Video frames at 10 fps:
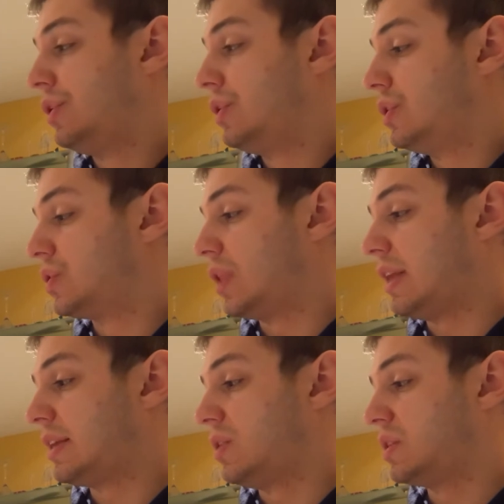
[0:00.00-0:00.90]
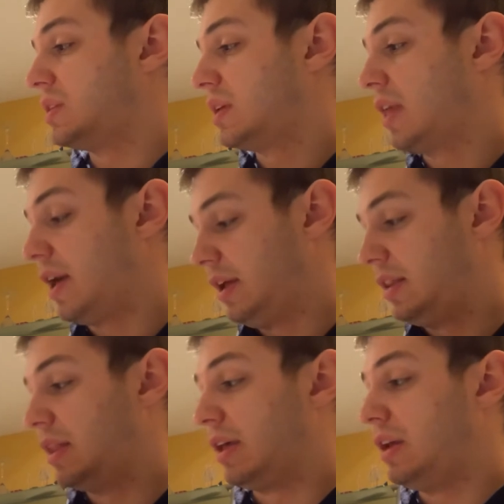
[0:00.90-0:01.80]
So that tells us that
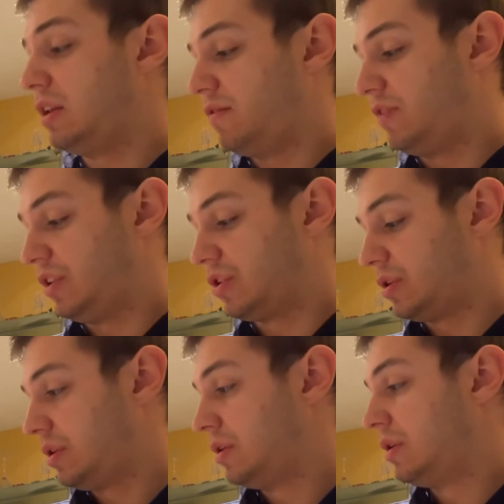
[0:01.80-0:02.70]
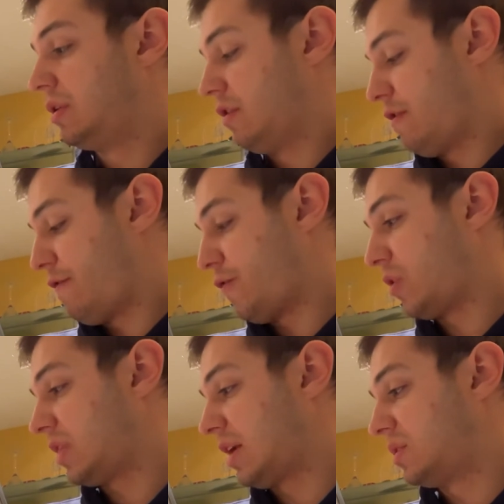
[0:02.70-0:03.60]
in the Eden Vineyard,
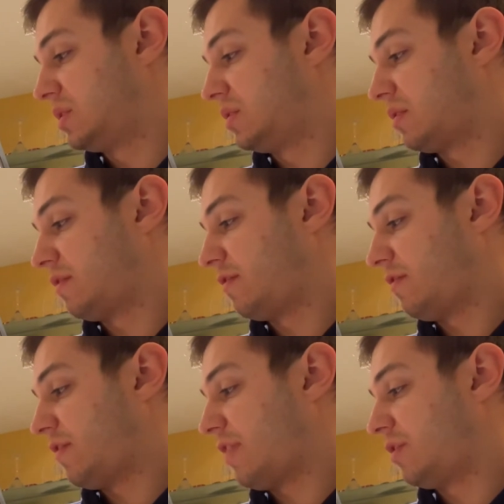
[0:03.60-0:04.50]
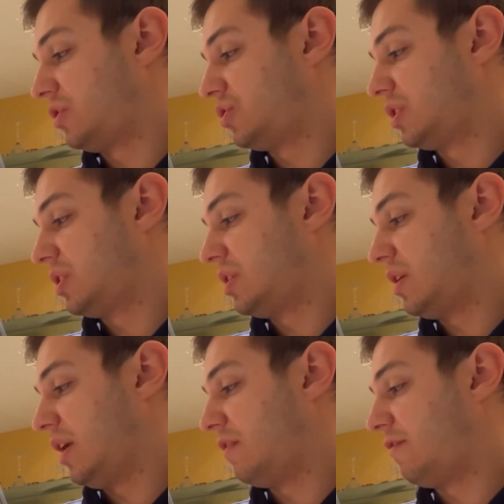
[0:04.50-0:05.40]

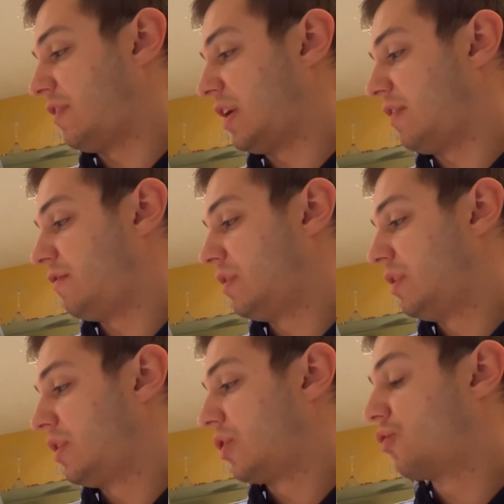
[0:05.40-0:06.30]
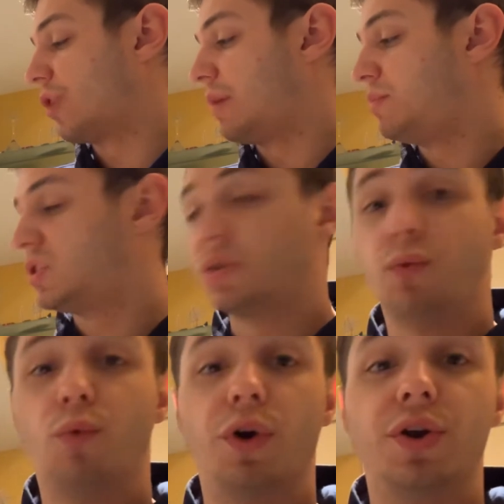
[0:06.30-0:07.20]
4,505 grapes
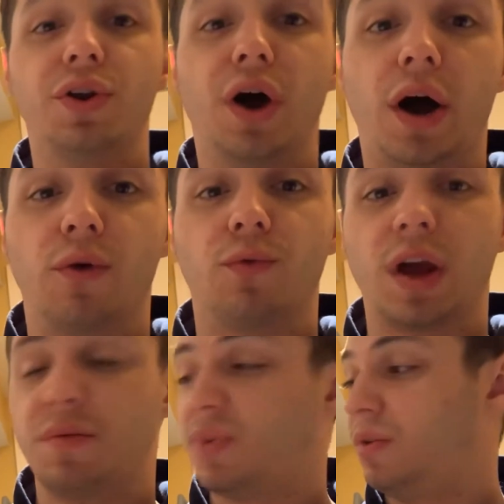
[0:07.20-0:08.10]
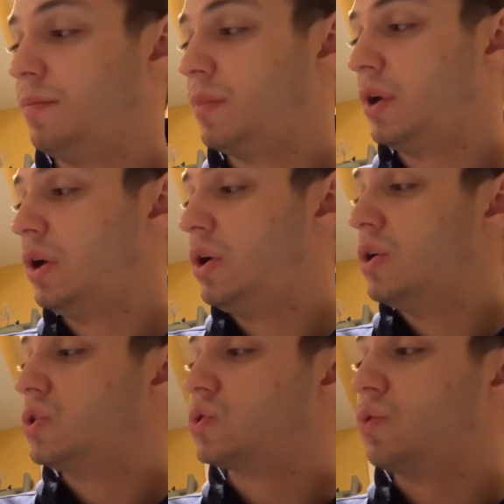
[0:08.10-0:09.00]
were not ripe.
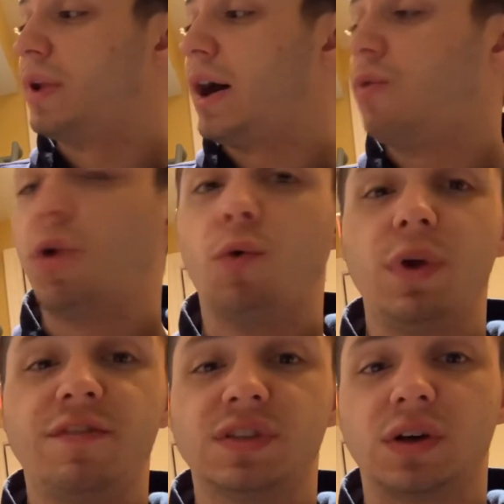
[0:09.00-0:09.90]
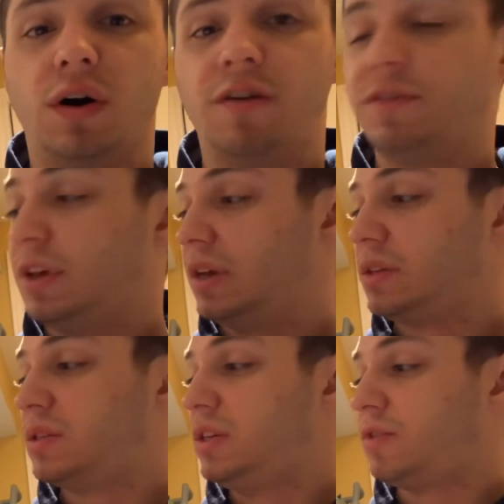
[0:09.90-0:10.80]
So now what we've solved
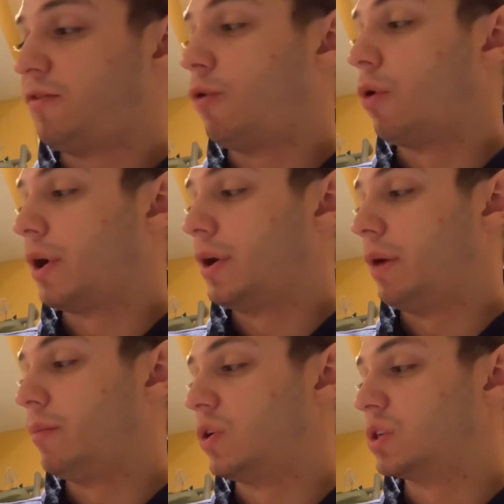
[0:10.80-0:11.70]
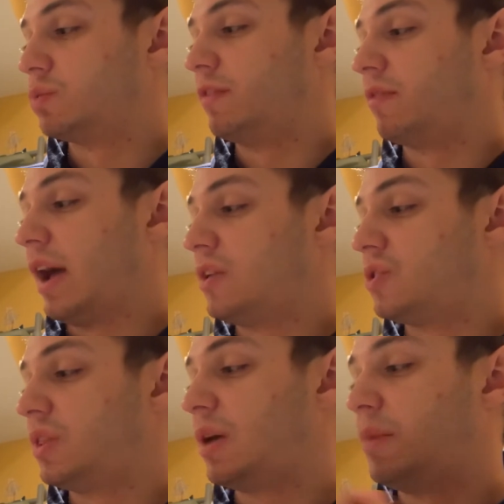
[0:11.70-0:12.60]
is these 4 numbers. We've
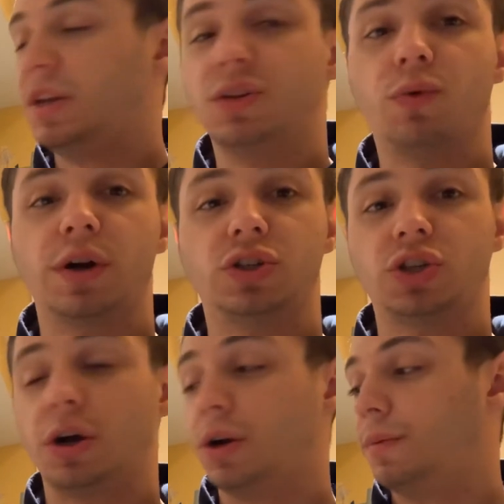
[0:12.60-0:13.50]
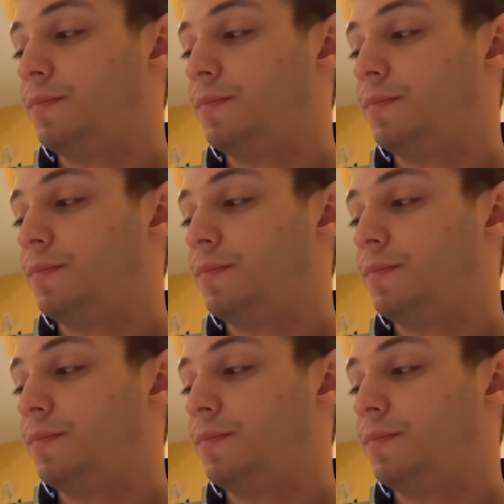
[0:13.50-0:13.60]
entered them into our chart.